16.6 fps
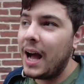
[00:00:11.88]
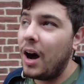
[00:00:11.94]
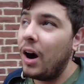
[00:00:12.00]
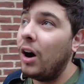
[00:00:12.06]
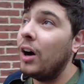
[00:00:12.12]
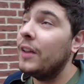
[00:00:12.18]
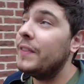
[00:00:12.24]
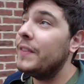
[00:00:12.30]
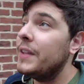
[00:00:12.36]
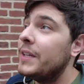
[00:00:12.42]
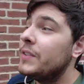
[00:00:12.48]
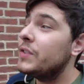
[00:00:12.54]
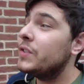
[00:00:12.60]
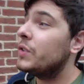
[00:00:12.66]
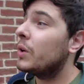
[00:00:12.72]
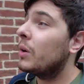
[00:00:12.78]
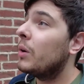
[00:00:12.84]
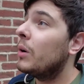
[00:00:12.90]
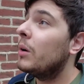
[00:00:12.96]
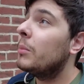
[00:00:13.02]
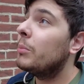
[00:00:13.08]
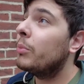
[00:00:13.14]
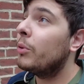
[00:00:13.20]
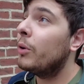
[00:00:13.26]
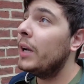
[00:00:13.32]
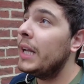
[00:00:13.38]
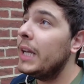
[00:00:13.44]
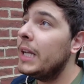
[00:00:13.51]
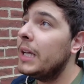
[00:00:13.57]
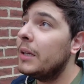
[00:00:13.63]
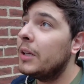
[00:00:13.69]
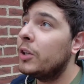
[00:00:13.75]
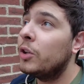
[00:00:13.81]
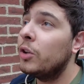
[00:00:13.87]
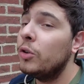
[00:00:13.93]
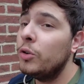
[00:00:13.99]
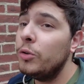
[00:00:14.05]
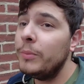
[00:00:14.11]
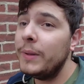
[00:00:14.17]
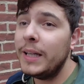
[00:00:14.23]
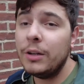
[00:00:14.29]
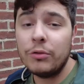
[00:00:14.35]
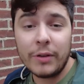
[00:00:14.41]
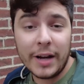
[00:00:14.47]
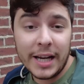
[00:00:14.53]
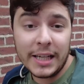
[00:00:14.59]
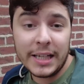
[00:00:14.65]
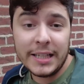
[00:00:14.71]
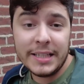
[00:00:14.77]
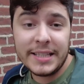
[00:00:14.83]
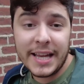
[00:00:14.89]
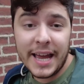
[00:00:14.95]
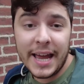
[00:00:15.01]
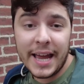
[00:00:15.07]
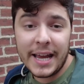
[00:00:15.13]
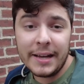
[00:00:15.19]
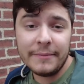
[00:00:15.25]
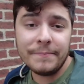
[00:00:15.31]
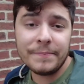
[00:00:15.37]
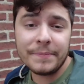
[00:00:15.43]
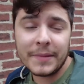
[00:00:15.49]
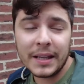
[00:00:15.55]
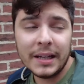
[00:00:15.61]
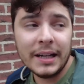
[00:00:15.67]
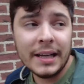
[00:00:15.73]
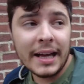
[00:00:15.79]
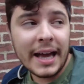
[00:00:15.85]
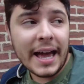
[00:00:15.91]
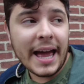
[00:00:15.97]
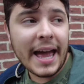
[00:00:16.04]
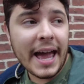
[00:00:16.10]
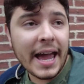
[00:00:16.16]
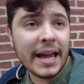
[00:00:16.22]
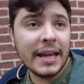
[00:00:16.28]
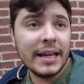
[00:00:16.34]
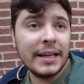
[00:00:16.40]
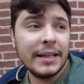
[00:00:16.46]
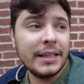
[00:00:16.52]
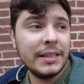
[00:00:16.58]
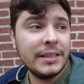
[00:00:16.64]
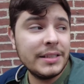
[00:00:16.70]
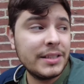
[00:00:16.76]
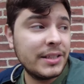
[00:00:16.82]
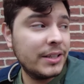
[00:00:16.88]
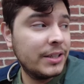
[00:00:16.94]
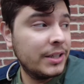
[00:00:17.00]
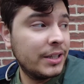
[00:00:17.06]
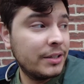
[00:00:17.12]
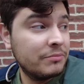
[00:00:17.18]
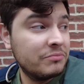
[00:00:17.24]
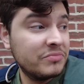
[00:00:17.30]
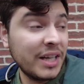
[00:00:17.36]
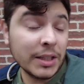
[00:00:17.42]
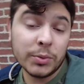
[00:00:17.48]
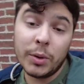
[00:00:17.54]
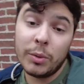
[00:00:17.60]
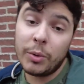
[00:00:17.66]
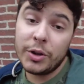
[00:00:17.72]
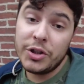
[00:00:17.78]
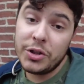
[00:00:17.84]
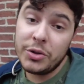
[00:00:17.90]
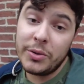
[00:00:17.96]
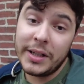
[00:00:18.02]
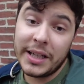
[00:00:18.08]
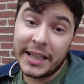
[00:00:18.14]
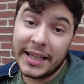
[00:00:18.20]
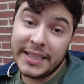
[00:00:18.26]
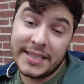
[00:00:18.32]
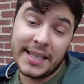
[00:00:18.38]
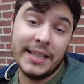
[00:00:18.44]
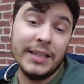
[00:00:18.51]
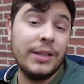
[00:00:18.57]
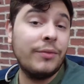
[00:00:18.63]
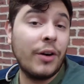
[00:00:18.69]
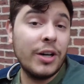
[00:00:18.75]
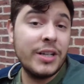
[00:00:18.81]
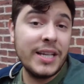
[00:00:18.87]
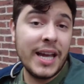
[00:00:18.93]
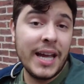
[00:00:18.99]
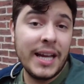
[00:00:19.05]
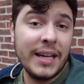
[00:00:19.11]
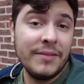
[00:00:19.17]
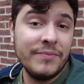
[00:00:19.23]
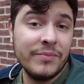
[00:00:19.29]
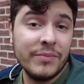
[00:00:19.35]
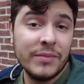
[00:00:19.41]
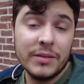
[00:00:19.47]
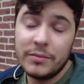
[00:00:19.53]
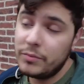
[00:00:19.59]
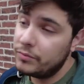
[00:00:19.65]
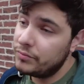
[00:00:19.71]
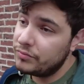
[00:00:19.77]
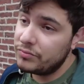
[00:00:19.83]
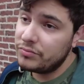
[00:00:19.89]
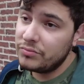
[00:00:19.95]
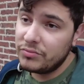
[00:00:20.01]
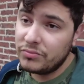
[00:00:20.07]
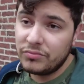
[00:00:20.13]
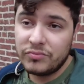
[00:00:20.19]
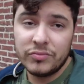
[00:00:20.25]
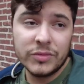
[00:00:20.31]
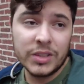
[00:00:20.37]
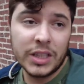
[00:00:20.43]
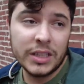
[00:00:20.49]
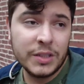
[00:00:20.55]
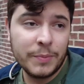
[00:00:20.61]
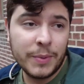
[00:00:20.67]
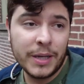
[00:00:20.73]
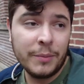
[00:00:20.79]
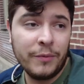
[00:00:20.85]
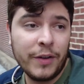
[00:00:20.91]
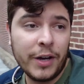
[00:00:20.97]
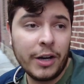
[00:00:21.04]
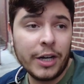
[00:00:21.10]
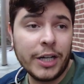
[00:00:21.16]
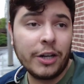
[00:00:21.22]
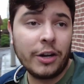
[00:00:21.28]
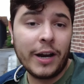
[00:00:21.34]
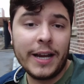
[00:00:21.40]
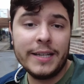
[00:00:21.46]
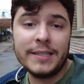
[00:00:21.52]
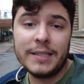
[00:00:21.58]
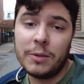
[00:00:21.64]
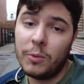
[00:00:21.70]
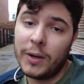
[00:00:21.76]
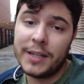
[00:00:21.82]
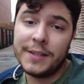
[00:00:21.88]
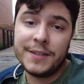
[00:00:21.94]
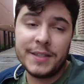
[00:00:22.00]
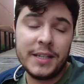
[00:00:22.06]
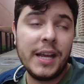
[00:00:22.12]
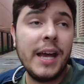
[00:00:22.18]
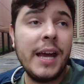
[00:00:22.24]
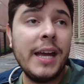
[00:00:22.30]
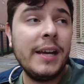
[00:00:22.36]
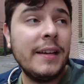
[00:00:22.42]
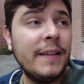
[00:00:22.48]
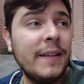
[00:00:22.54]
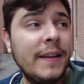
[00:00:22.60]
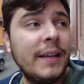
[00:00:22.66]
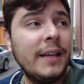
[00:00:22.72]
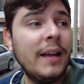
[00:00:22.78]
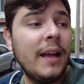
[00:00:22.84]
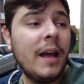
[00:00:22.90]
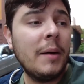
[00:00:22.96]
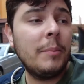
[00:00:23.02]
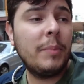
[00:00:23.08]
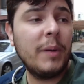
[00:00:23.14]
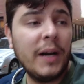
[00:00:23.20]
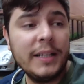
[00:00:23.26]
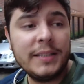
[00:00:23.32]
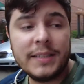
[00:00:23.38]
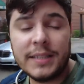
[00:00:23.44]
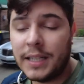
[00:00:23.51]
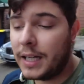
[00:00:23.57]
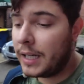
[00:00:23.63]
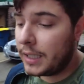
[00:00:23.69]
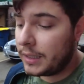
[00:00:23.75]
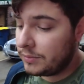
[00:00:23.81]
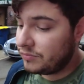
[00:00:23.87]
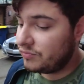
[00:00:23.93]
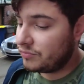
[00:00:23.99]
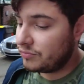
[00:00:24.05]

on this pretty gloomy, rainy day. And that's what we're doing. It's the end of our day. It's been a very crazy Wednesday, but uh,